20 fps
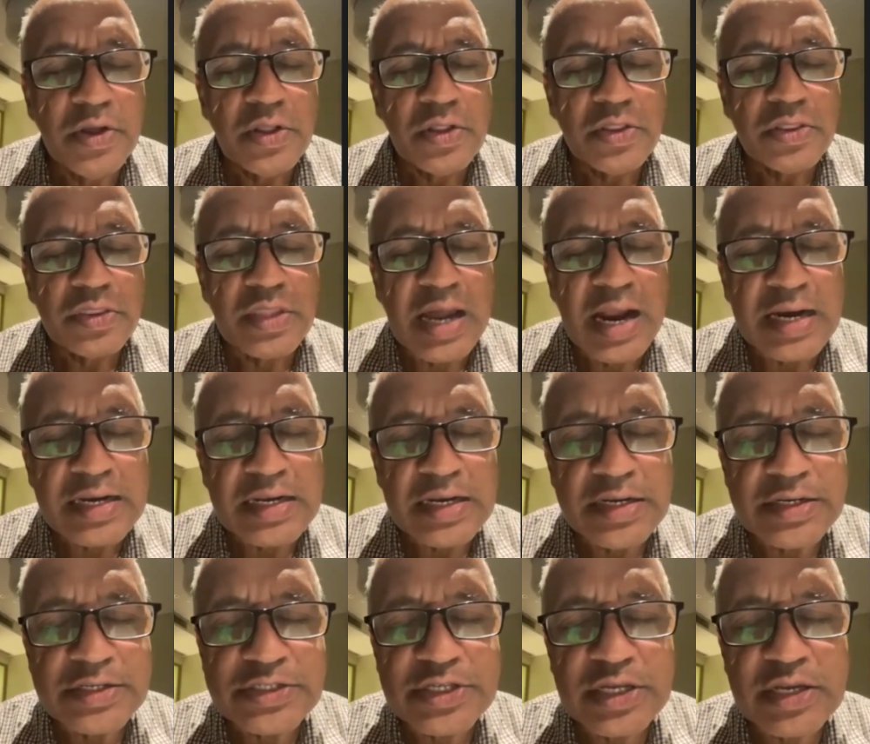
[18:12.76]
That
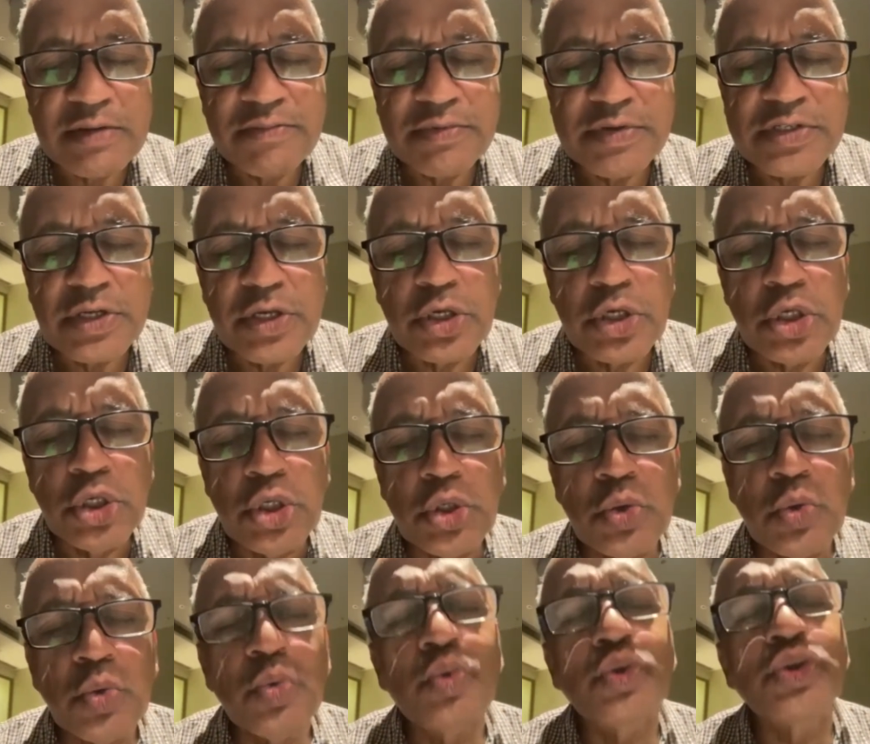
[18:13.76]
itself is a
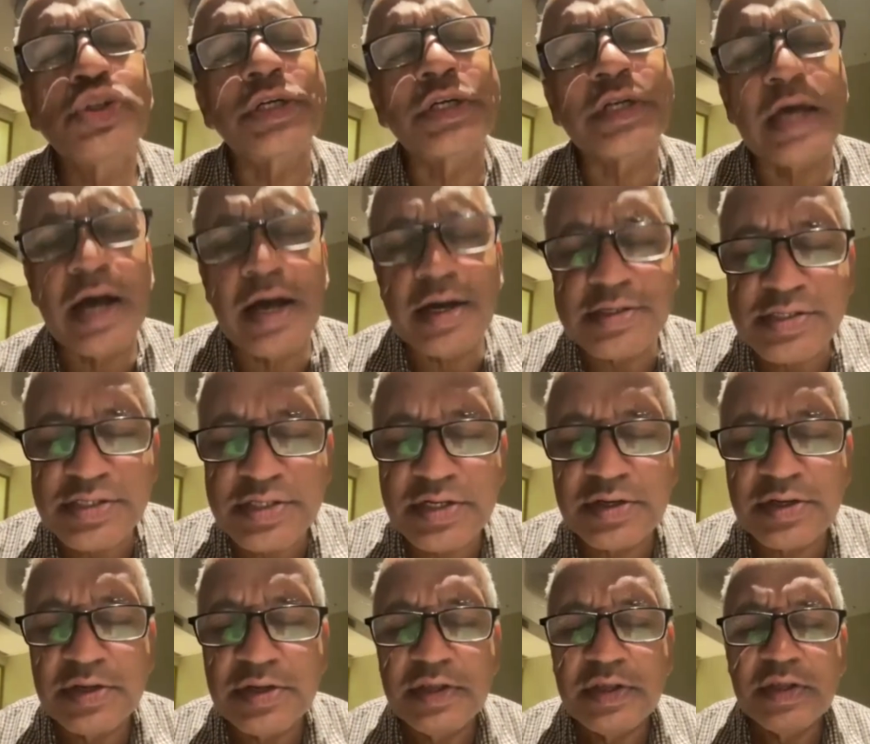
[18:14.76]
huge task,
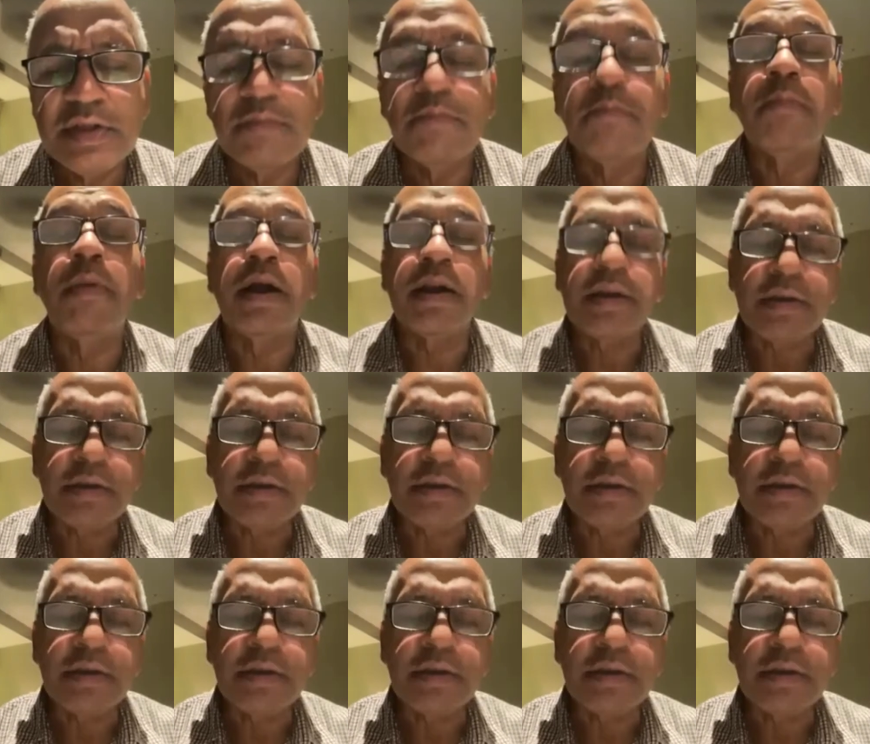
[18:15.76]
but